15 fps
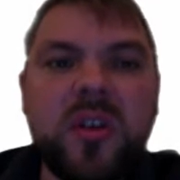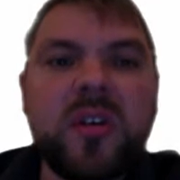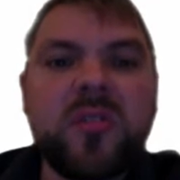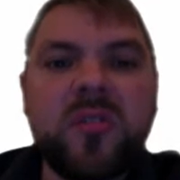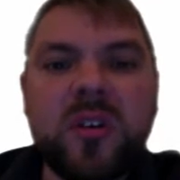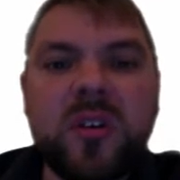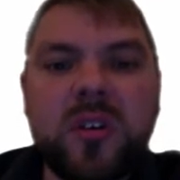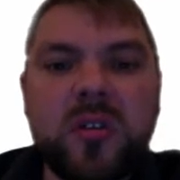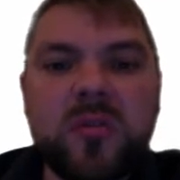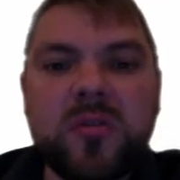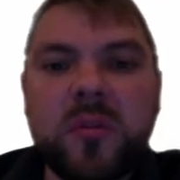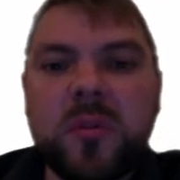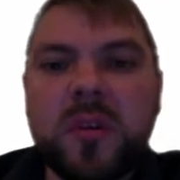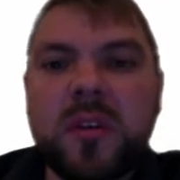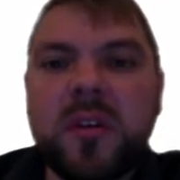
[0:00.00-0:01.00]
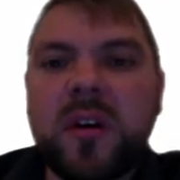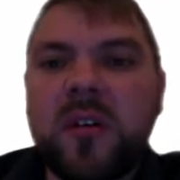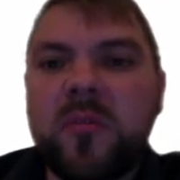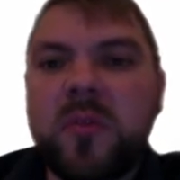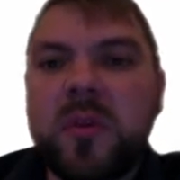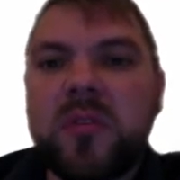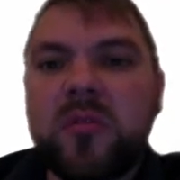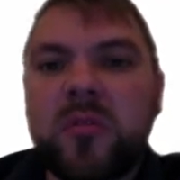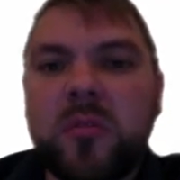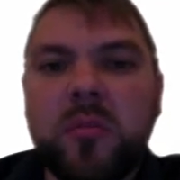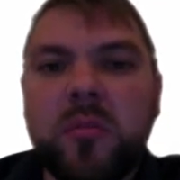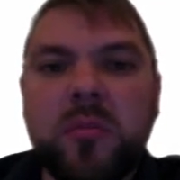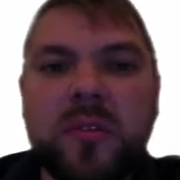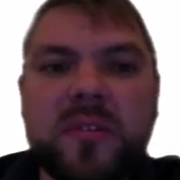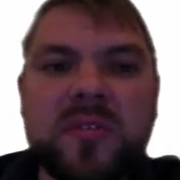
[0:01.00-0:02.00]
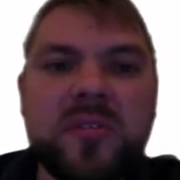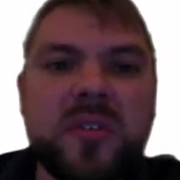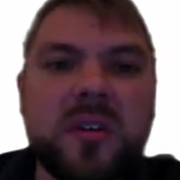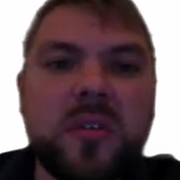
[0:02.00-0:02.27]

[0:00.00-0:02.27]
is I use something that I've been taught previously